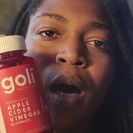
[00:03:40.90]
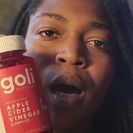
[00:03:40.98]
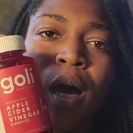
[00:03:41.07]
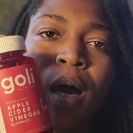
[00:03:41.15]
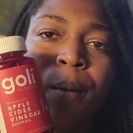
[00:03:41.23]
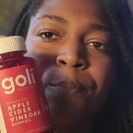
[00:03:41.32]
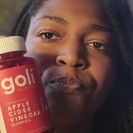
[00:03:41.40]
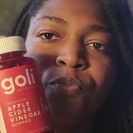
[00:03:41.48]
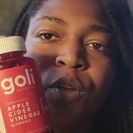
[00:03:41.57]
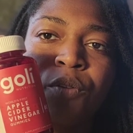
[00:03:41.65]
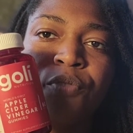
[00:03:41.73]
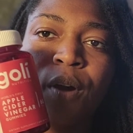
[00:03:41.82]
um,
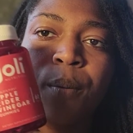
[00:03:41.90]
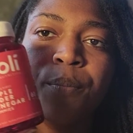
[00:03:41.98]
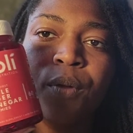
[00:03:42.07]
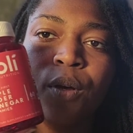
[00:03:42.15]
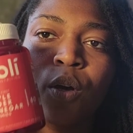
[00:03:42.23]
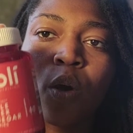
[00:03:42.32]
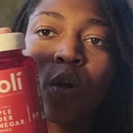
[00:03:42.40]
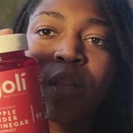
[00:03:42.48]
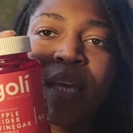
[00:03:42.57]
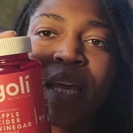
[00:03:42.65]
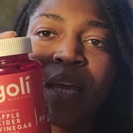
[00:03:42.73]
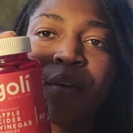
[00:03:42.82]
from
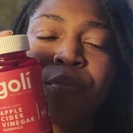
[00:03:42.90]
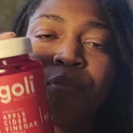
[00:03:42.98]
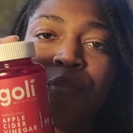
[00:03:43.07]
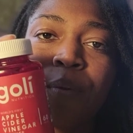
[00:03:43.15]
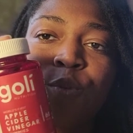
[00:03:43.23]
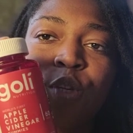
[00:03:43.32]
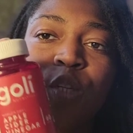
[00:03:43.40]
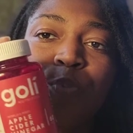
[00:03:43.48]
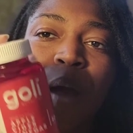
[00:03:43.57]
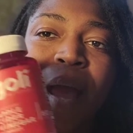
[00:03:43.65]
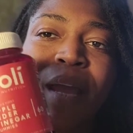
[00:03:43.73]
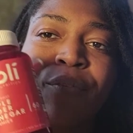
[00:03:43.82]
Goli from just
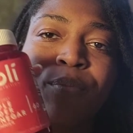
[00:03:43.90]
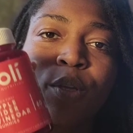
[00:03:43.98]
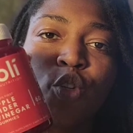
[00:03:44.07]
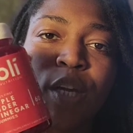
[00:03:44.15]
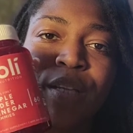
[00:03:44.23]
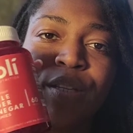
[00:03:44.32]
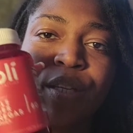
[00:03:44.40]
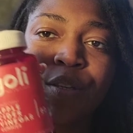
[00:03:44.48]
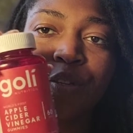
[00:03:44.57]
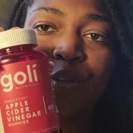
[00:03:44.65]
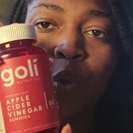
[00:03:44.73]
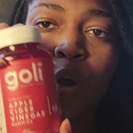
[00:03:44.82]
buying it from the GNC
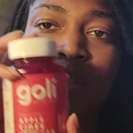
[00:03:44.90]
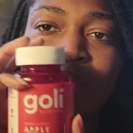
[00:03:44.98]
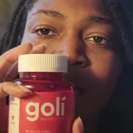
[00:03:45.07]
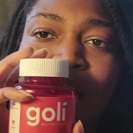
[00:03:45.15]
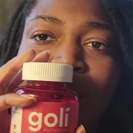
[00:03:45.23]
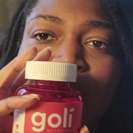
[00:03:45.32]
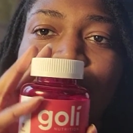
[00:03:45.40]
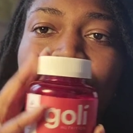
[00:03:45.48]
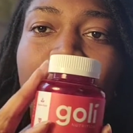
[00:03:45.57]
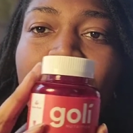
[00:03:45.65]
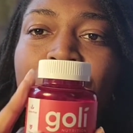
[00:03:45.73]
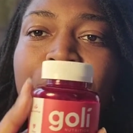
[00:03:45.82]
store online.
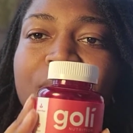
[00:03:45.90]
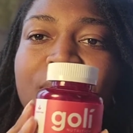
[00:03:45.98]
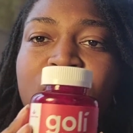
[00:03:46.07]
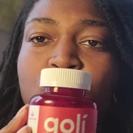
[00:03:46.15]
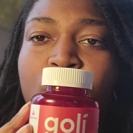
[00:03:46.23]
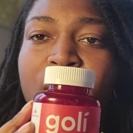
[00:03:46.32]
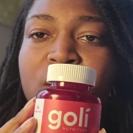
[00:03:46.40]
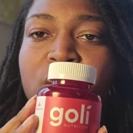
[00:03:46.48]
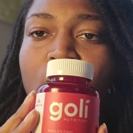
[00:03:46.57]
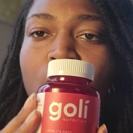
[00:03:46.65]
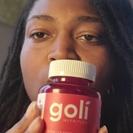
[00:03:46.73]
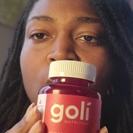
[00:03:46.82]
I believe that's what I
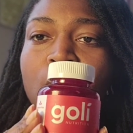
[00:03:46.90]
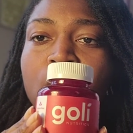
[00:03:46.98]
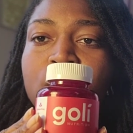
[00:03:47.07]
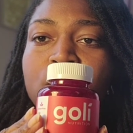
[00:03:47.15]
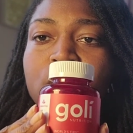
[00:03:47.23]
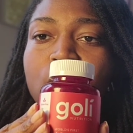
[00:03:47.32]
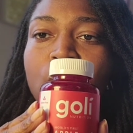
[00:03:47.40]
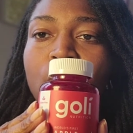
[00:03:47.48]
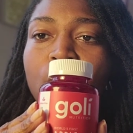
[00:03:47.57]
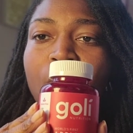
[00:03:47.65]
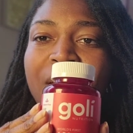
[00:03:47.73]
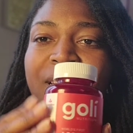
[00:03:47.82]
saw.
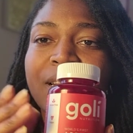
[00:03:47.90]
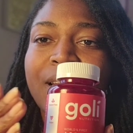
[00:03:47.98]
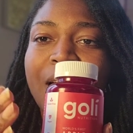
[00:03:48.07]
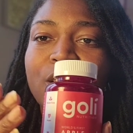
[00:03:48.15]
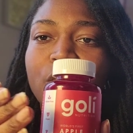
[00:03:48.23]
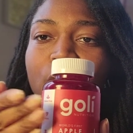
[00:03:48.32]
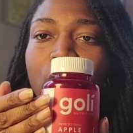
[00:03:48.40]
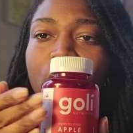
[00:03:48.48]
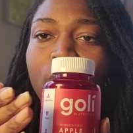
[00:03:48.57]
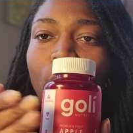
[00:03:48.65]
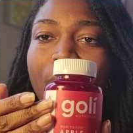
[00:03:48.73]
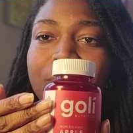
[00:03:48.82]
So I didn't actually go to
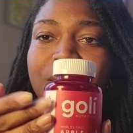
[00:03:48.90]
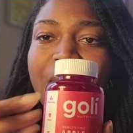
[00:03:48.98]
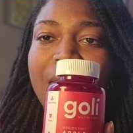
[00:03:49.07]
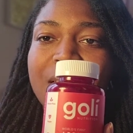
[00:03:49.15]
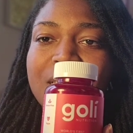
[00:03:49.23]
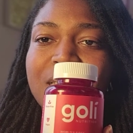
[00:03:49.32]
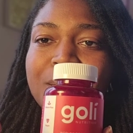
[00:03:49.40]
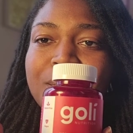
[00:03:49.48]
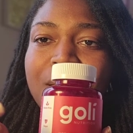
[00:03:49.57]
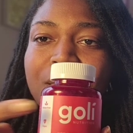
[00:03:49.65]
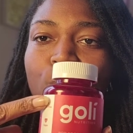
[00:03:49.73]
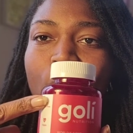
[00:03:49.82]
the website because it seems
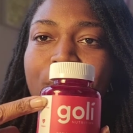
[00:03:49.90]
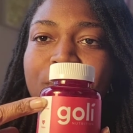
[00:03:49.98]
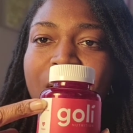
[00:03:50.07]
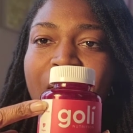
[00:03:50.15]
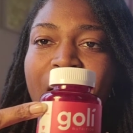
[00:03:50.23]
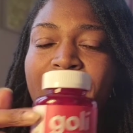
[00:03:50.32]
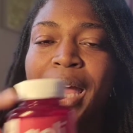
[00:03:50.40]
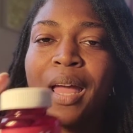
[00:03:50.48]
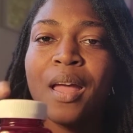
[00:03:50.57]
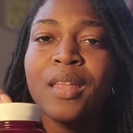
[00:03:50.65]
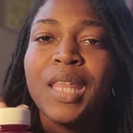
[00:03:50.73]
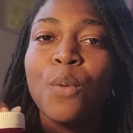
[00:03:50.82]
like the website,
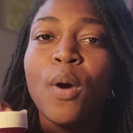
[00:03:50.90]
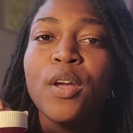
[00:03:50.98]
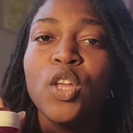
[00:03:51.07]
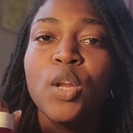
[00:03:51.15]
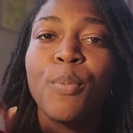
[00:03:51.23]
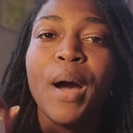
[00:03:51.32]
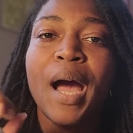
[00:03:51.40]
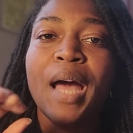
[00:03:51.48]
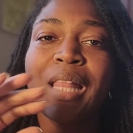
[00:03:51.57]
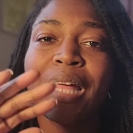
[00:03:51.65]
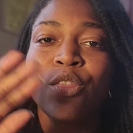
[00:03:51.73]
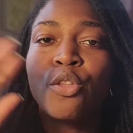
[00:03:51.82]
they want you to
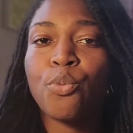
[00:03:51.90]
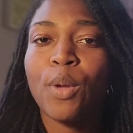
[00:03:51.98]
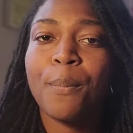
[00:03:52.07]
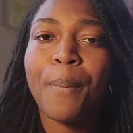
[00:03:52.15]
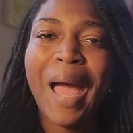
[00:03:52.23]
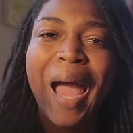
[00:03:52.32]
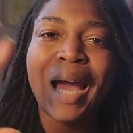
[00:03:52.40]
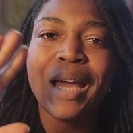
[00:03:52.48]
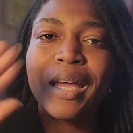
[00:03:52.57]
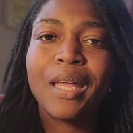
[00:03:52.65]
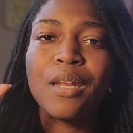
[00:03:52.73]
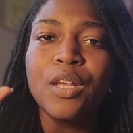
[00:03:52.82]
buy like the three
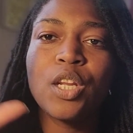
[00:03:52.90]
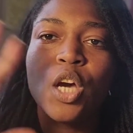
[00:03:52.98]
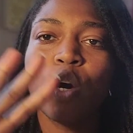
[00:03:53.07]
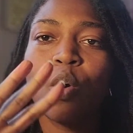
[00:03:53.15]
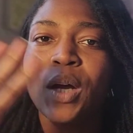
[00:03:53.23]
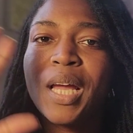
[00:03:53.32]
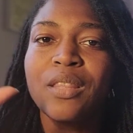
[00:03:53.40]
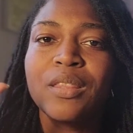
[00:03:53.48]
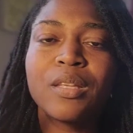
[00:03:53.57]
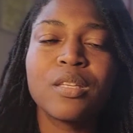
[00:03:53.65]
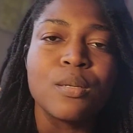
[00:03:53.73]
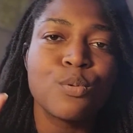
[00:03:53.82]
pack and, you know, get
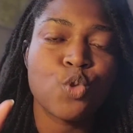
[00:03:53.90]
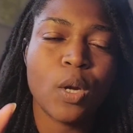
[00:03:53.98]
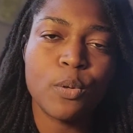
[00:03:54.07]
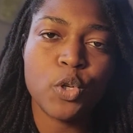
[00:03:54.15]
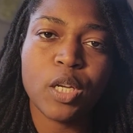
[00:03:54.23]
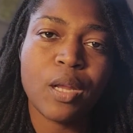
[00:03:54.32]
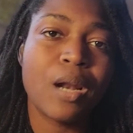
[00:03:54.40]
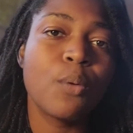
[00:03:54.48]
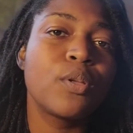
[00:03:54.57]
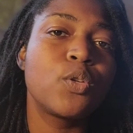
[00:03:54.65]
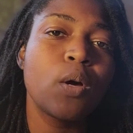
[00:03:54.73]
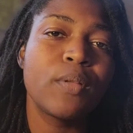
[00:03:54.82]
the subscription. I don't
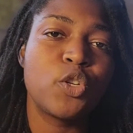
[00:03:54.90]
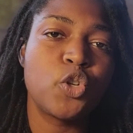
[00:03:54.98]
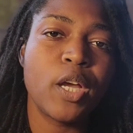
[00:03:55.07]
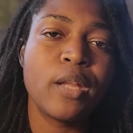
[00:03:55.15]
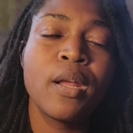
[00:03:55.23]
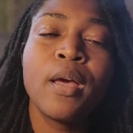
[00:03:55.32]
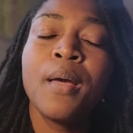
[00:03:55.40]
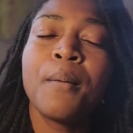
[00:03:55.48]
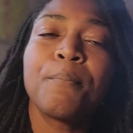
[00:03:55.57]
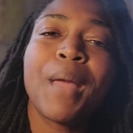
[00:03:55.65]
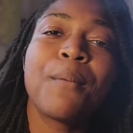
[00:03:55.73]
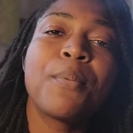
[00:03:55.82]
want to do all that shit.
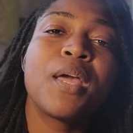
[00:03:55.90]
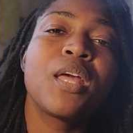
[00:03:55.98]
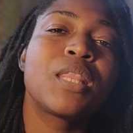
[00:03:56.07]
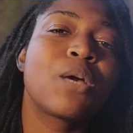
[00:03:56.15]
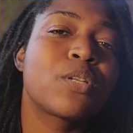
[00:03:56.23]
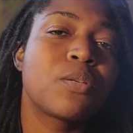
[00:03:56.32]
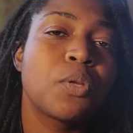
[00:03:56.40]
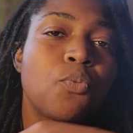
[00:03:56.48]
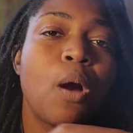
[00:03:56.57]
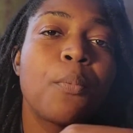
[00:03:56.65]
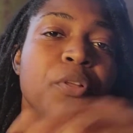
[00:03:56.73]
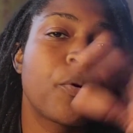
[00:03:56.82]
Maybe there was something
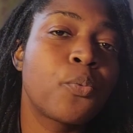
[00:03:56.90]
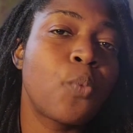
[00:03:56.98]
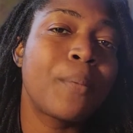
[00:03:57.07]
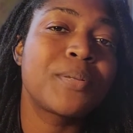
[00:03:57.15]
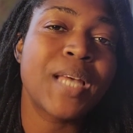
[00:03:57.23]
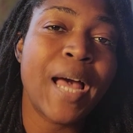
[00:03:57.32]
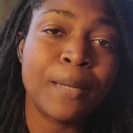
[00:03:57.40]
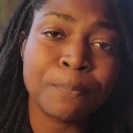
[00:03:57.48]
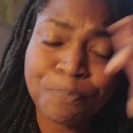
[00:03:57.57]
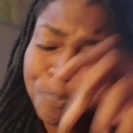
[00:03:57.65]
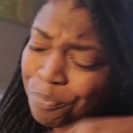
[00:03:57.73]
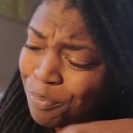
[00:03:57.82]
wrong with your website
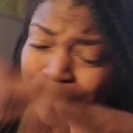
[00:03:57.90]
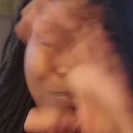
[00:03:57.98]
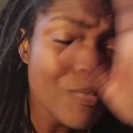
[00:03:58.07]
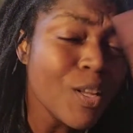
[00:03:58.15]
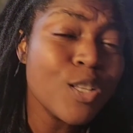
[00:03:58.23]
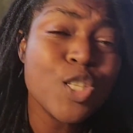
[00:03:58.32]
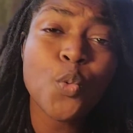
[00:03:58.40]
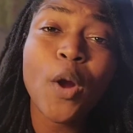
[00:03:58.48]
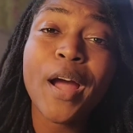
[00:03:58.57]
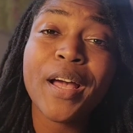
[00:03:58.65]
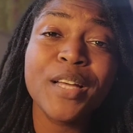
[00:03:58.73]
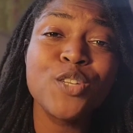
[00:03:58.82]
to
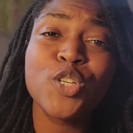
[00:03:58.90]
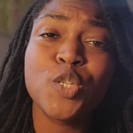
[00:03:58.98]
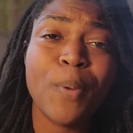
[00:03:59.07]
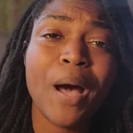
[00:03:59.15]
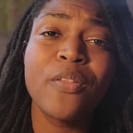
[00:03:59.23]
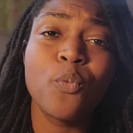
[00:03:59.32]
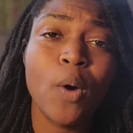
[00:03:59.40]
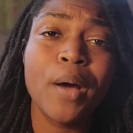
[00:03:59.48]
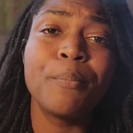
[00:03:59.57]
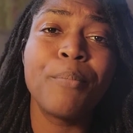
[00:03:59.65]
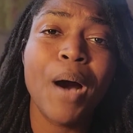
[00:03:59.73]
where I couldn't just buy the one